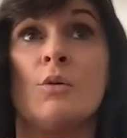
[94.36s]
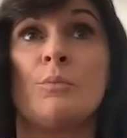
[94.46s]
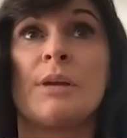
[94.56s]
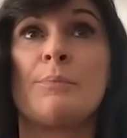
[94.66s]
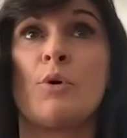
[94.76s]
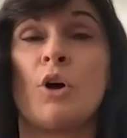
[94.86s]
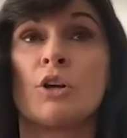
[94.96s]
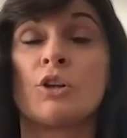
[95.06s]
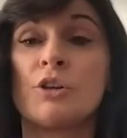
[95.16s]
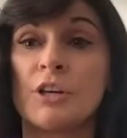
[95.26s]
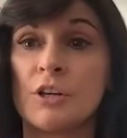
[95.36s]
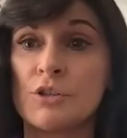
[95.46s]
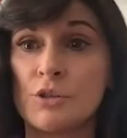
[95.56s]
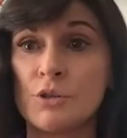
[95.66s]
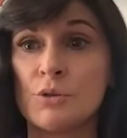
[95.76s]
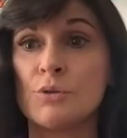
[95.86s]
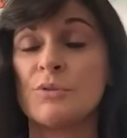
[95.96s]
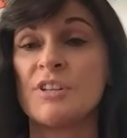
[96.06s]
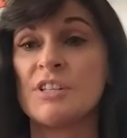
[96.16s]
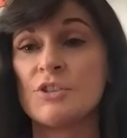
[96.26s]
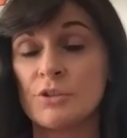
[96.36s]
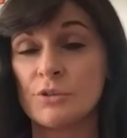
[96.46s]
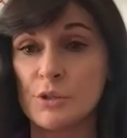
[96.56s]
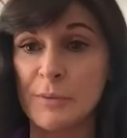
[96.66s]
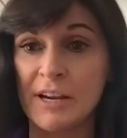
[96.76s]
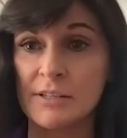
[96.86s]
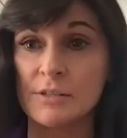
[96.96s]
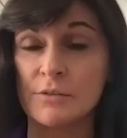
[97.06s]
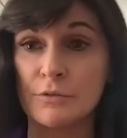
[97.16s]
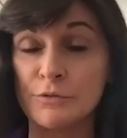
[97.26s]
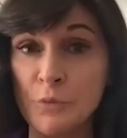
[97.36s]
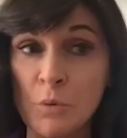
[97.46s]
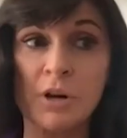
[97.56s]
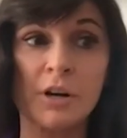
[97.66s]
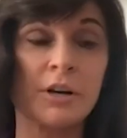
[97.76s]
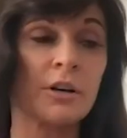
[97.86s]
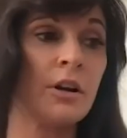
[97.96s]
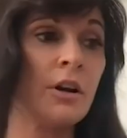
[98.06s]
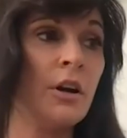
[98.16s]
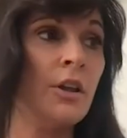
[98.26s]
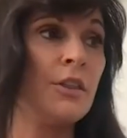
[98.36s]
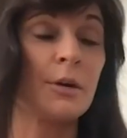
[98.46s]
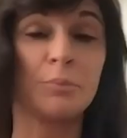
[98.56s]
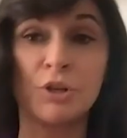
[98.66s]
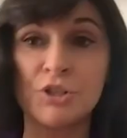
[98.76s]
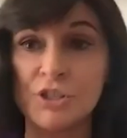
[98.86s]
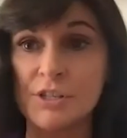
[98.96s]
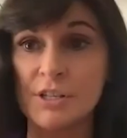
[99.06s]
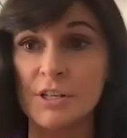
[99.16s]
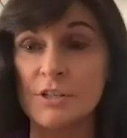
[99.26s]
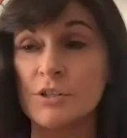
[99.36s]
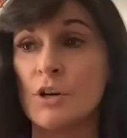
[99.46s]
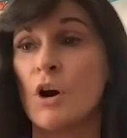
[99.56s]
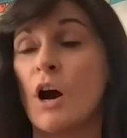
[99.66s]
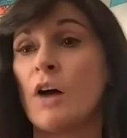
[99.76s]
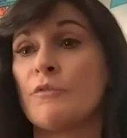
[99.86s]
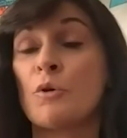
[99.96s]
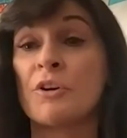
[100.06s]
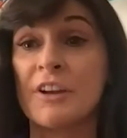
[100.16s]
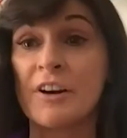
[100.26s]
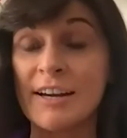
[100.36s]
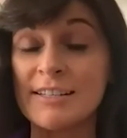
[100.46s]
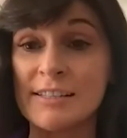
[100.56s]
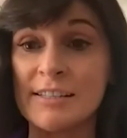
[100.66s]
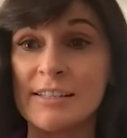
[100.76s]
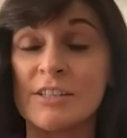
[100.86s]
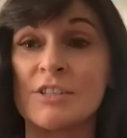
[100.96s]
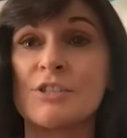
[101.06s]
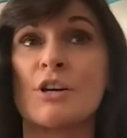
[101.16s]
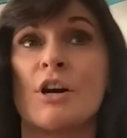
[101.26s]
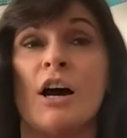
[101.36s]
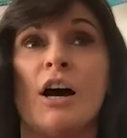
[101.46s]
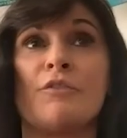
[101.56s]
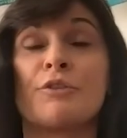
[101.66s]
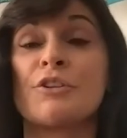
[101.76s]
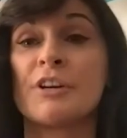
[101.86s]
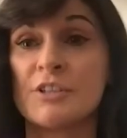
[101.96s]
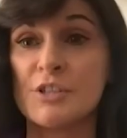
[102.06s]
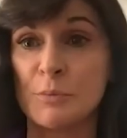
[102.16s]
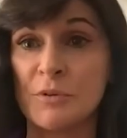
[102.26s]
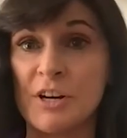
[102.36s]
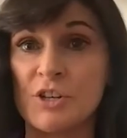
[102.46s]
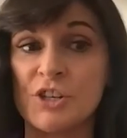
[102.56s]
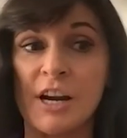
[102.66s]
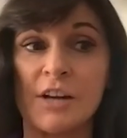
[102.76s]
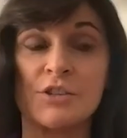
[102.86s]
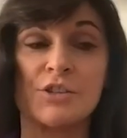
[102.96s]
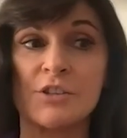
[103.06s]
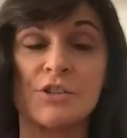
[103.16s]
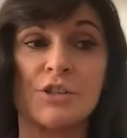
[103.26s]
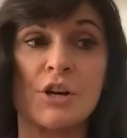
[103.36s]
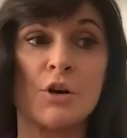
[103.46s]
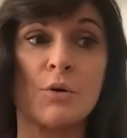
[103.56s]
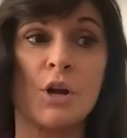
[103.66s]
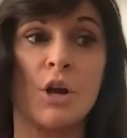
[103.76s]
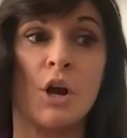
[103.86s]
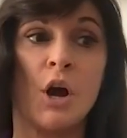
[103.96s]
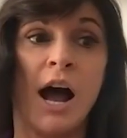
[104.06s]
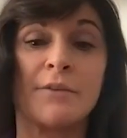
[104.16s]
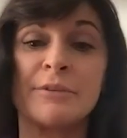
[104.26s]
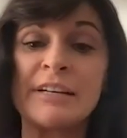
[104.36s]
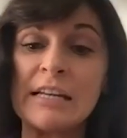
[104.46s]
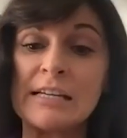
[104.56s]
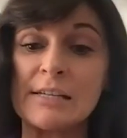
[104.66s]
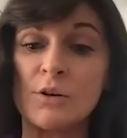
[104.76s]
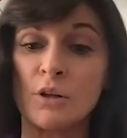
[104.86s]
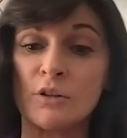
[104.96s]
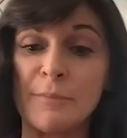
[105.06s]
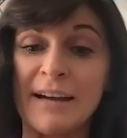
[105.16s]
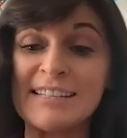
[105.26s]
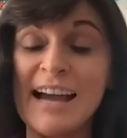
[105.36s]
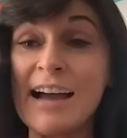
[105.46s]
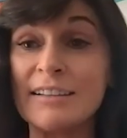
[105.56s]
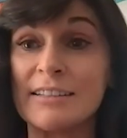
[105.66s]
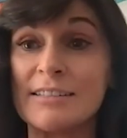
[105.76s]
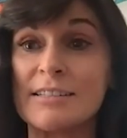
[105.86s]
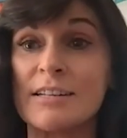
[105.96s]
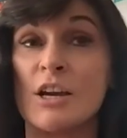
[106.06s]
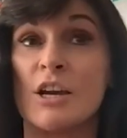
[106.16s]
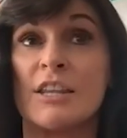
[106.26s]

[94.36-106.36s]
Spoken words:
people are looking to the digital space for their purchases, for their ideas, for their inspiration. And so I realized that all of my talent,